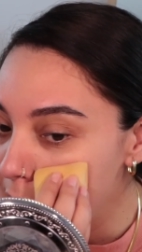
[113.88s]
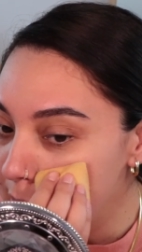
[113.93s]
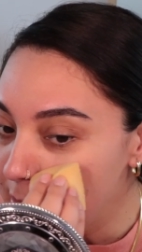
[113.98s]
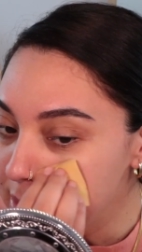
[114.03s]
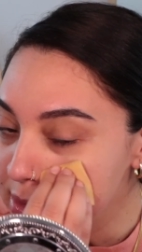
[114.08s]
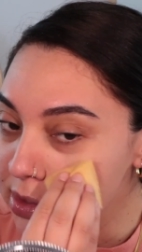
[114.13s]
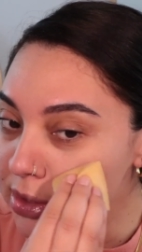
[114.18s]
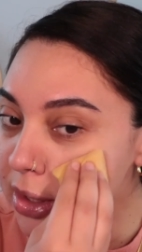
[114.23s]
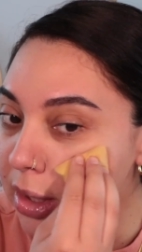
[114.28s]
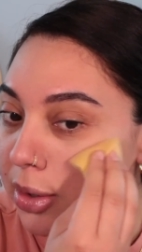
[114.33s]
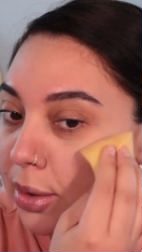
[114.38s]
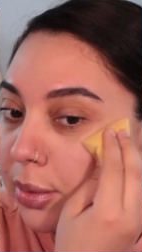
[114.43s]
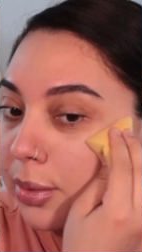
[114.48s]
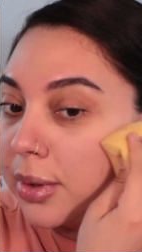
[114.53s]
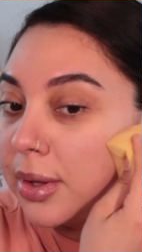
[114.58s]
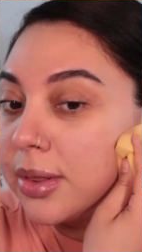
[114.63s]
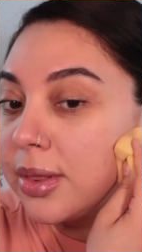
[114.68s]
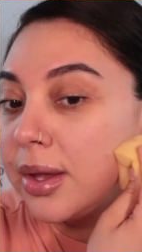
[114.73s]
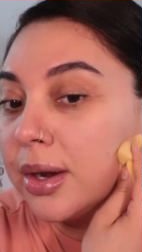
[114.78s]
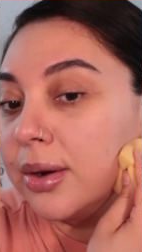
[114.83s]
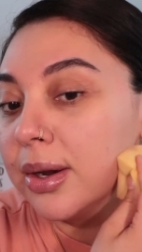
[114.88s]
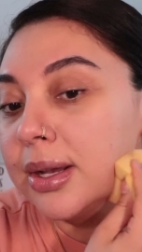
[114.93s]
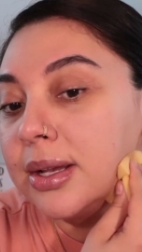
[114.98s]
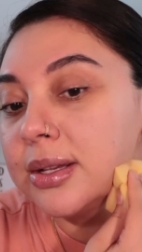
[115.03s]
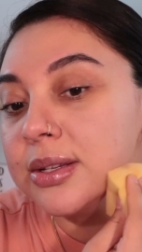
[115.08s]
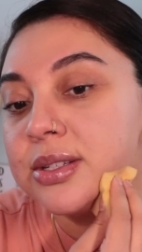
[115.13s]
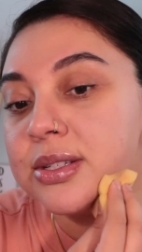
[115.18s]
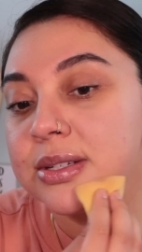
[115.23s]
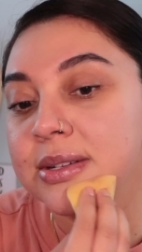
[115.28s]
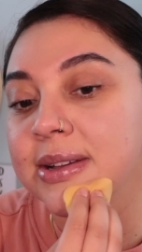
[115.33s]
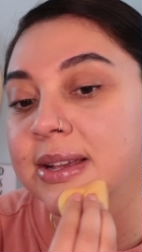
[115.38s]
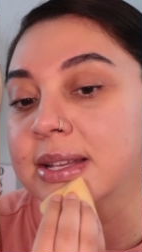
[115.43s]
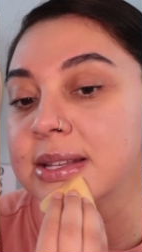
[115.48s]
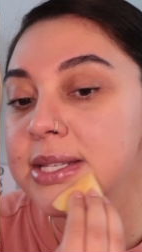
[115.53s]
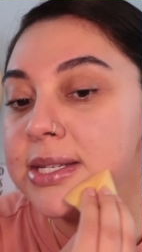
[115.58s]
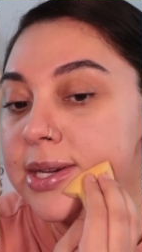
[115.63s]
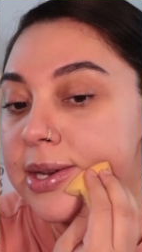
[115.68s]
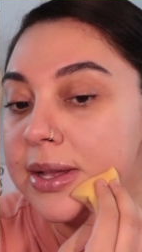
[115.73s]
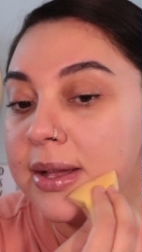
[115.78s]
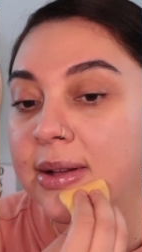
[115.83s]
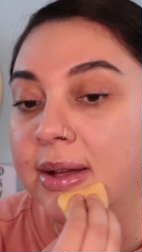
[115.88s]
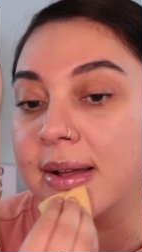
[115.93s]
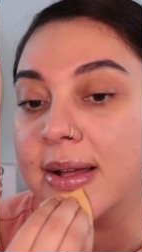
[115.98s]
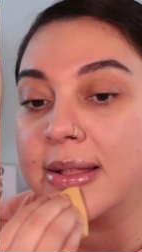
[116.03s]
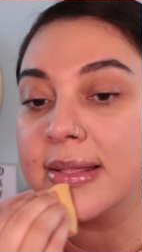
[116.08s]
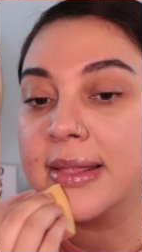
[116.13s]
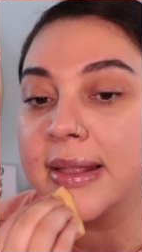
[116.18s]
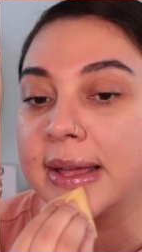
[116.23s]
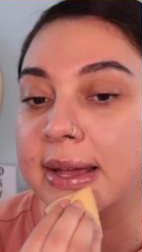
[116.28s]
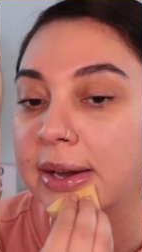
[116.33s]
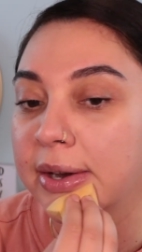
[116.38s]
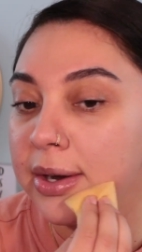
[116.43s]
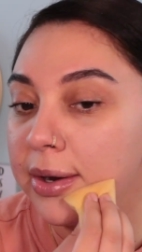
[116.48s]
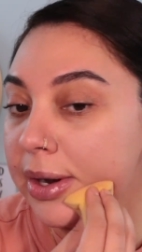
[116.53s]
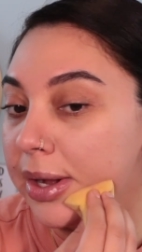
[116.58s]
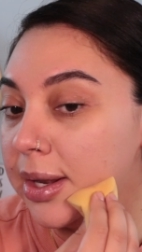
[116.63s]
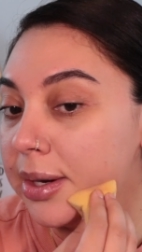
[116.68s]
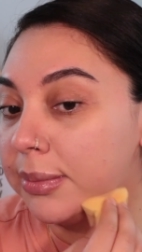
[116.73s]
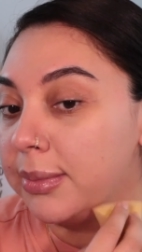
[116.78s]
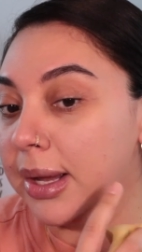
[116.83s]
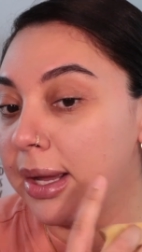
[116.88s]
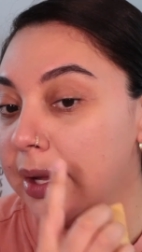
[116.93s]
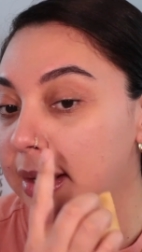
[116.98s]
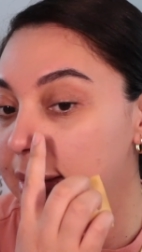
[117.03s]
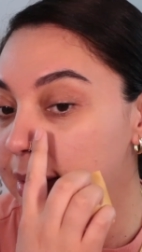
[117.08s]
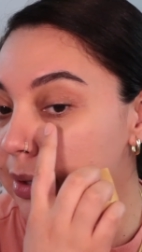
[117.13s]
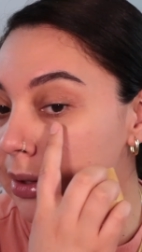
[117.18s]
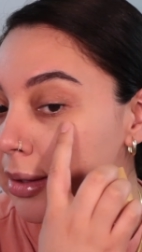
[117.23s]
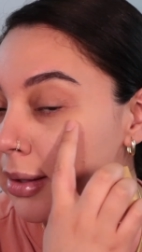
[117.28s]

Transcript: So there is just a layer on my